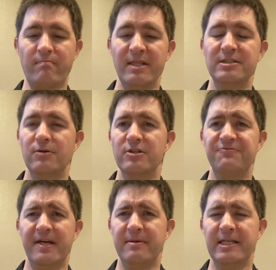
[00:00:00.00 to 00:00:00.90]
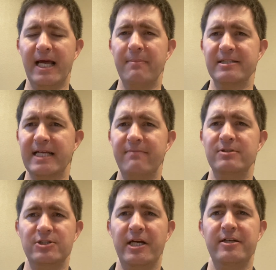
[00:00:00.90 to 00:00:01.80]
And so those family dynamics
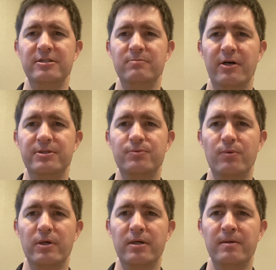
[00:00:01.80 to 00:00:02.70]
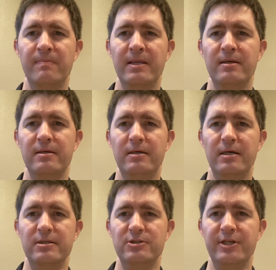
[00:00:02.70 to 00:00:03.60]
haven't changed much for
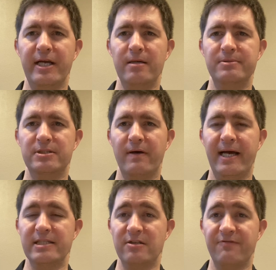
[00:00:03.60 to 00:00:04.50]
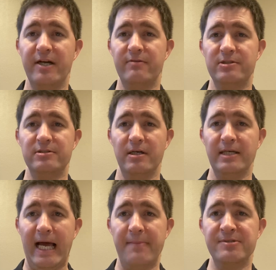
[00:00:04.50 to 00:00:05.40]
uh, Jacob still has a favorite son,
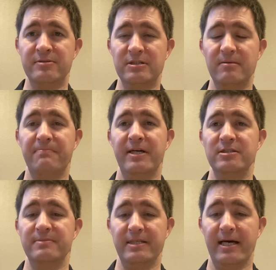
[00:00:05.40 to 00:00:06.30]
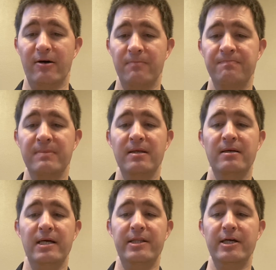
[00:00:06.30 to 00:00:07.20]
happens to be Benjamin now,
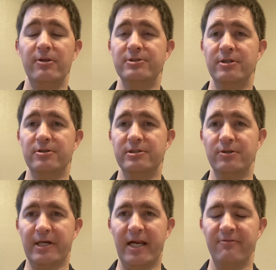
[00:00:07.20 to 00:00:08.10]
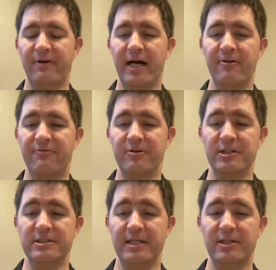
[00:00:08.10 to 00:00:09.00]
and the other sons are still kind of vying for
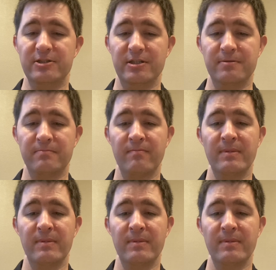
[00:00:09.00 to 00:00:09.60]
his attention.